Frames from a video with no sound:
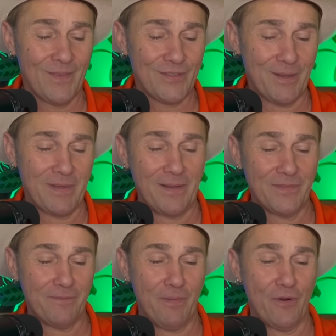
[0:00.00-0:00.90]

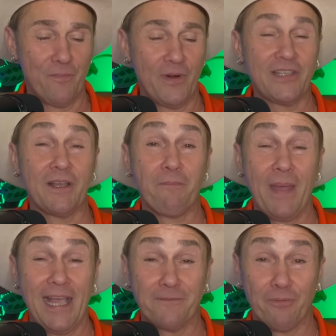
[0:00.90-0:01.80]
sometimes Spirit brings up
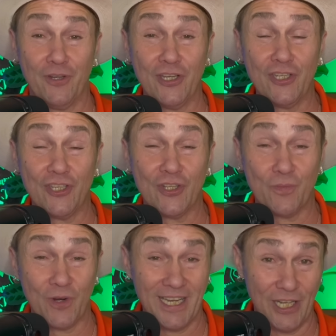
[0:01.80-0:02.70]
past predictions because
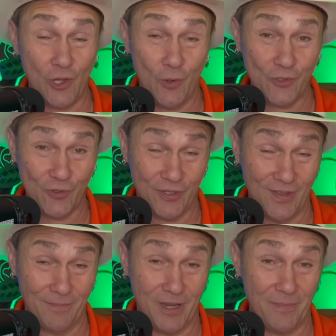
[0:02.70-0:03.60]
we're getting closer to
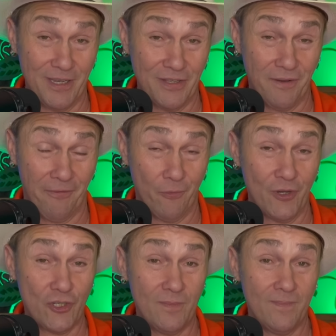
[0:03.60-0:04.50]
them coming into
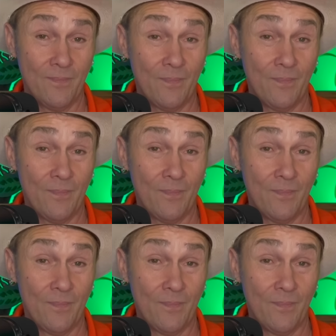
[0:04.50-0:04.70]
fruition.